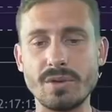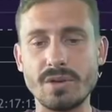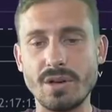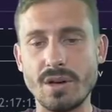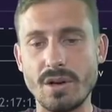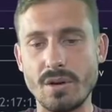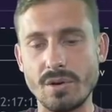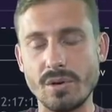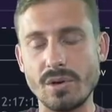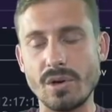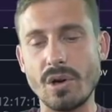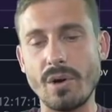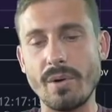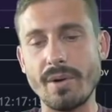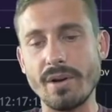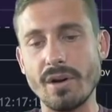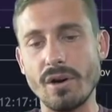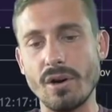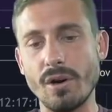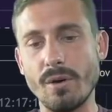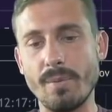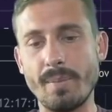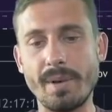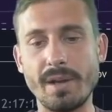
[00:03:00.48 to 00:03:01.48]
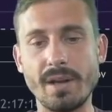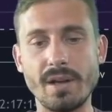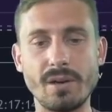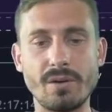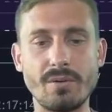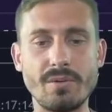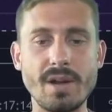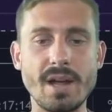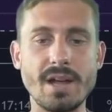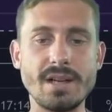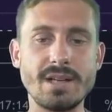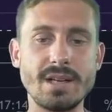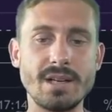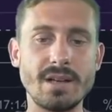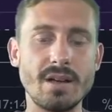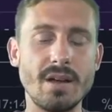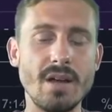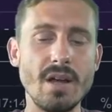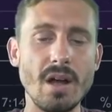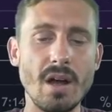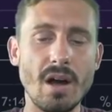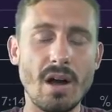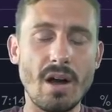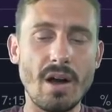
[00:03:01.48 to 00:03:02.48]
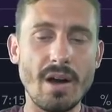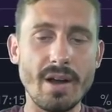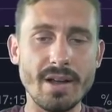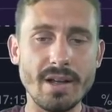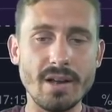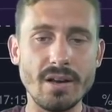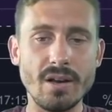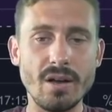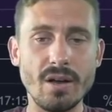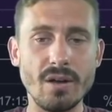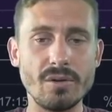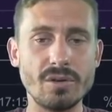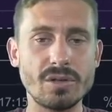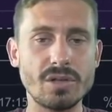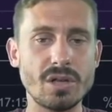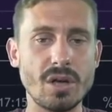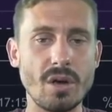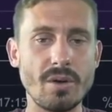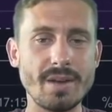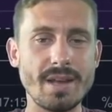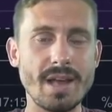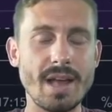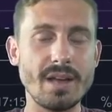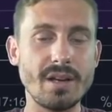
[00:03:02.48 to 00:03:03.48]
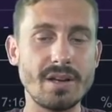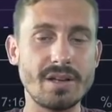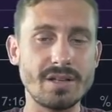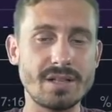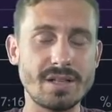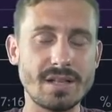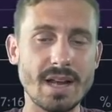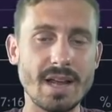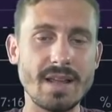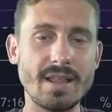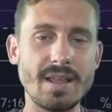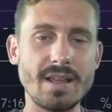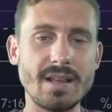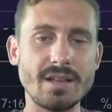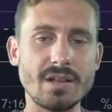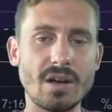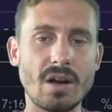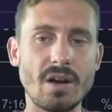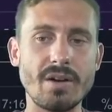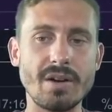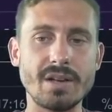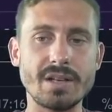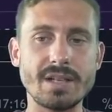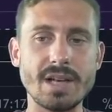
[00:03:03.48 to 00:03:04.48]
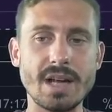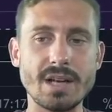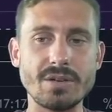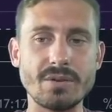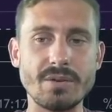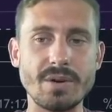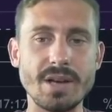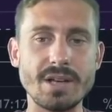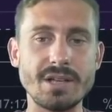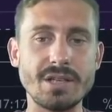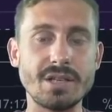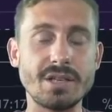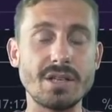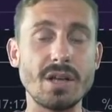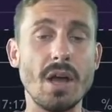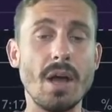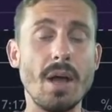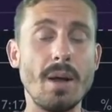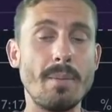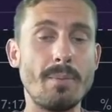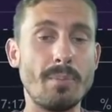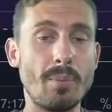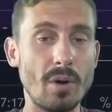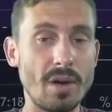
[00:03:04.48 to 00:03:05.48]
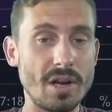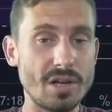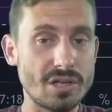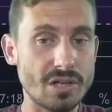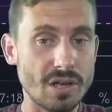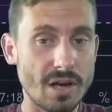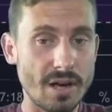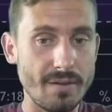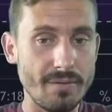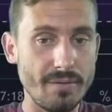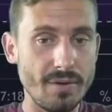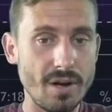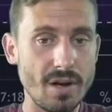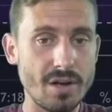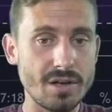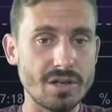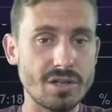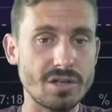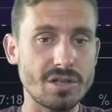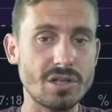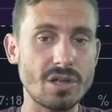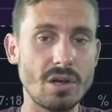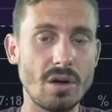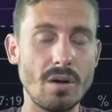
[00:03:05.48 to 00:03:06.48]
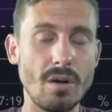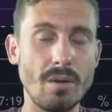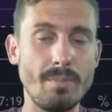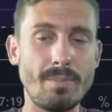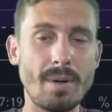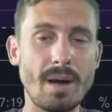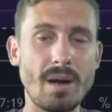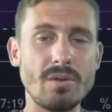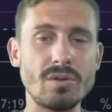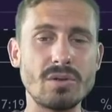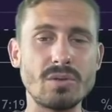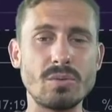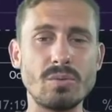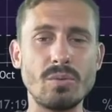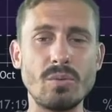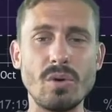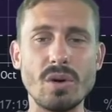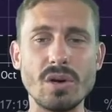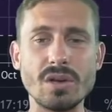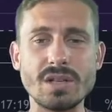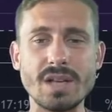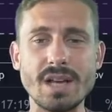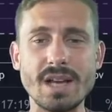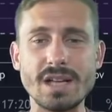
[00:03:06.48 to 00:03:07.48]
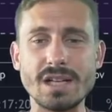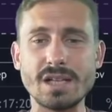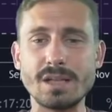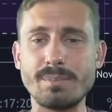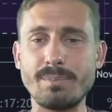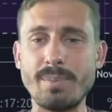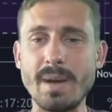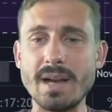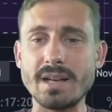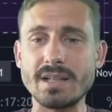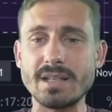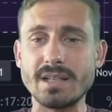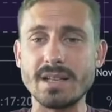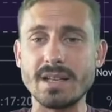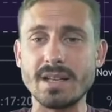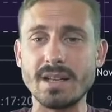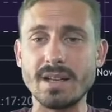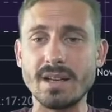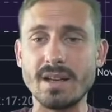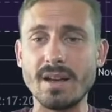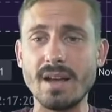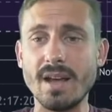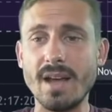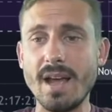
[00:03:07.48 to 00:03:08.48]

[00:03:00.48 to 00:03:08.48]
you know going up here, creating higher low, So yeah, you could say these are exaggerated bullish divergence. So a bounce was expected here,